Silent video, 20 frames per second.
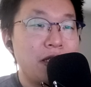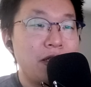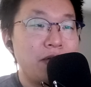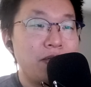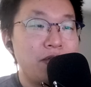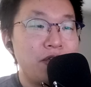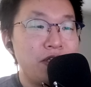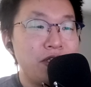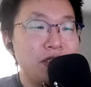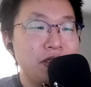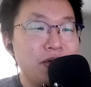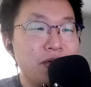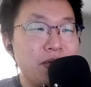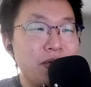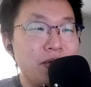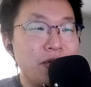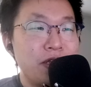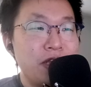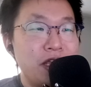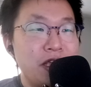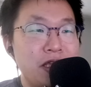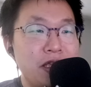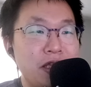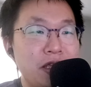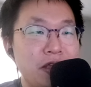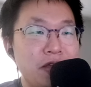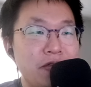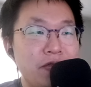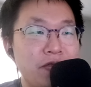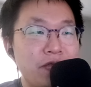the reason they
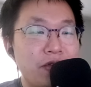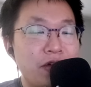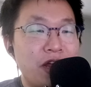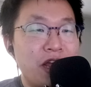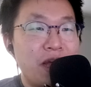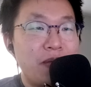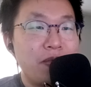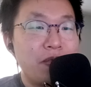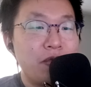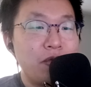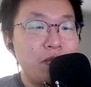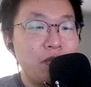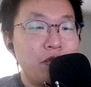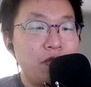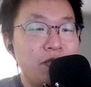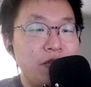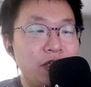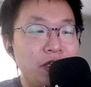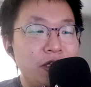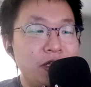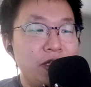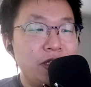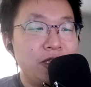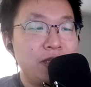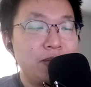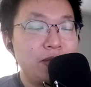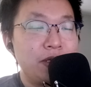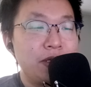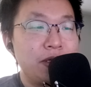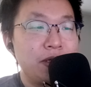give for Apple removing it
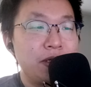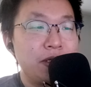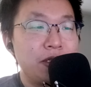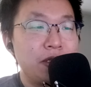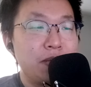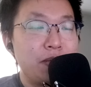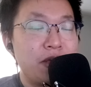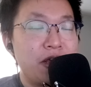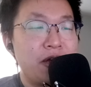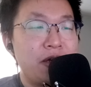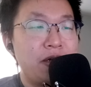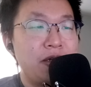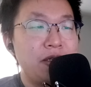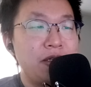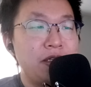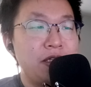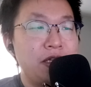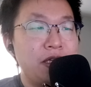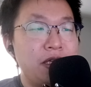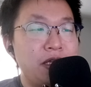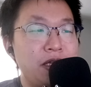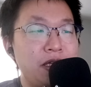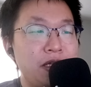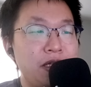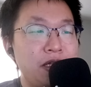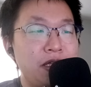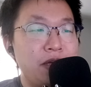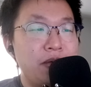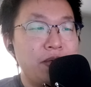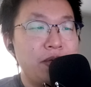is because
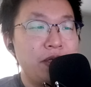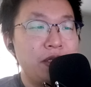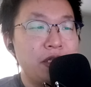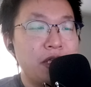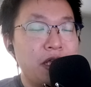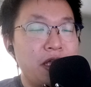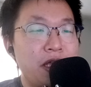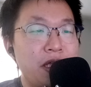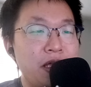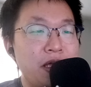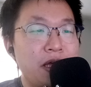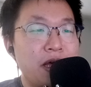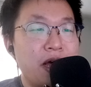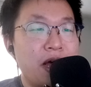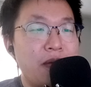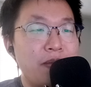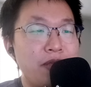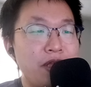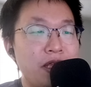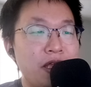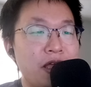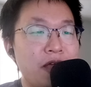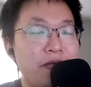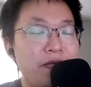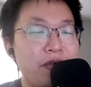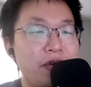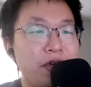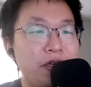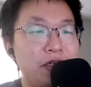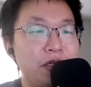apparently it was a copycat
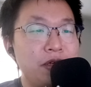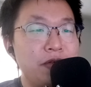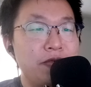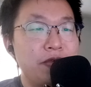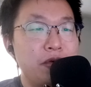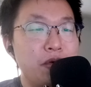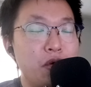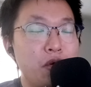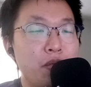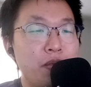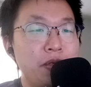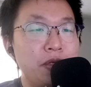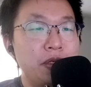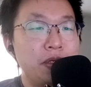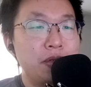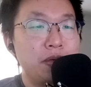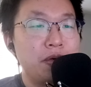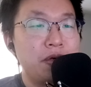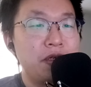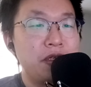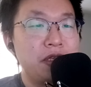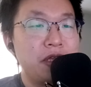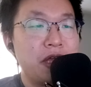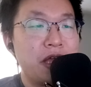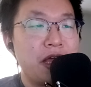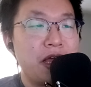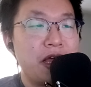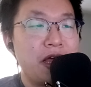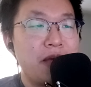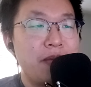version of an open source
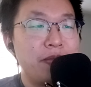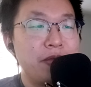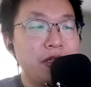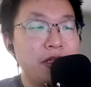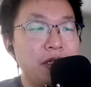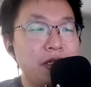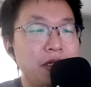app